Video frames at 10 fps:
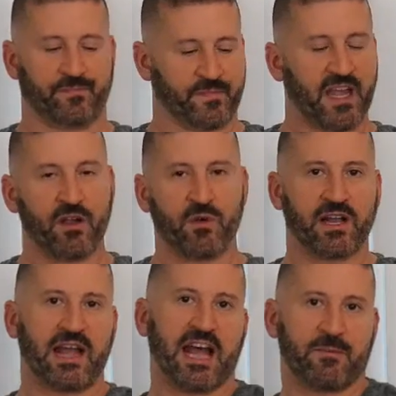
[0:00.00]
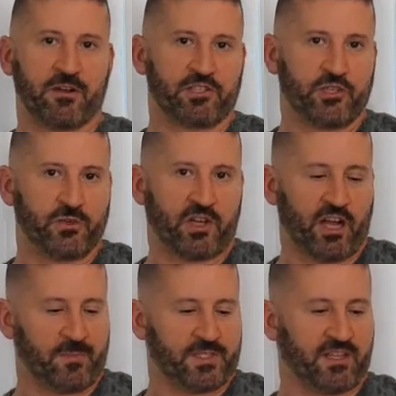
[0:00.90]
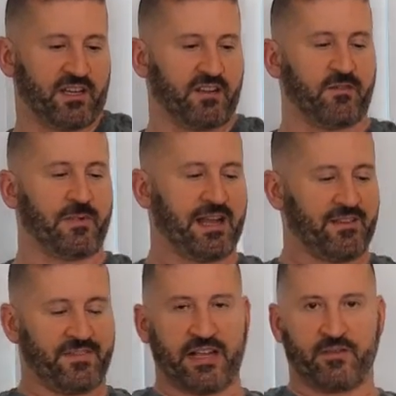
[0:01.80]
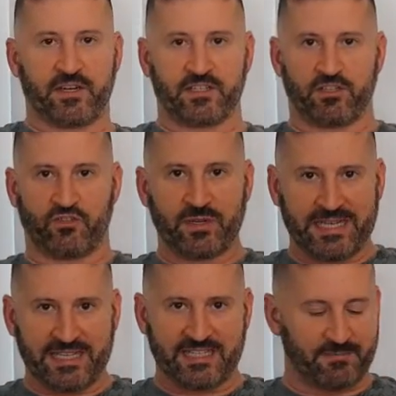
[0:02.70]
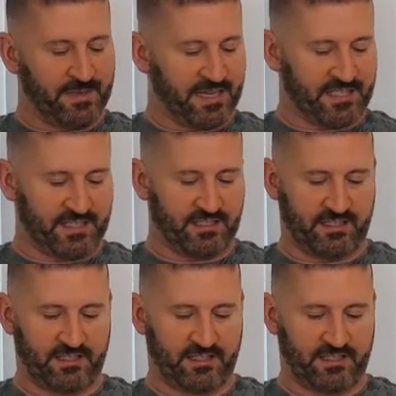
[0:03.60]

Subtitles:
And we're gonna add about 2 cups of my favorite greens mix.